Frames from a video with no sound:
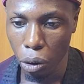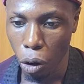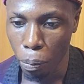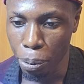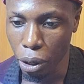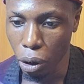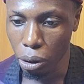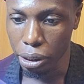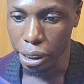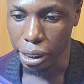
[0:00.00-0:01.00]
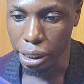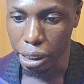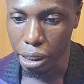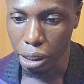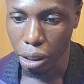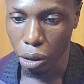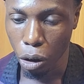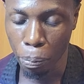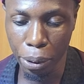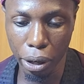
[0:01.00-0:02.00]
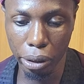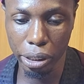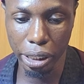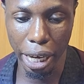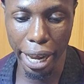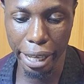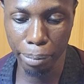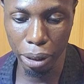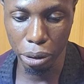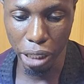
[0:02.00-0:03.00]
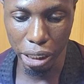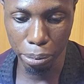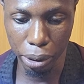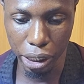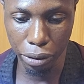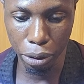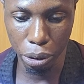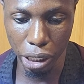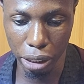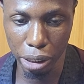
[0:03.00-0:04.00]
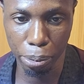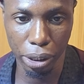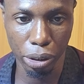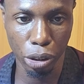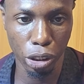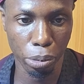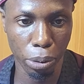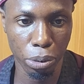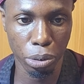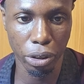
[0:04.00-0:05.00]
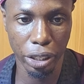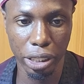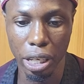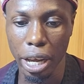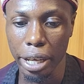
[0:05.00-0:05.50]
copy all this and head back to ChatGPT, give it to ChatGPT so it's able to create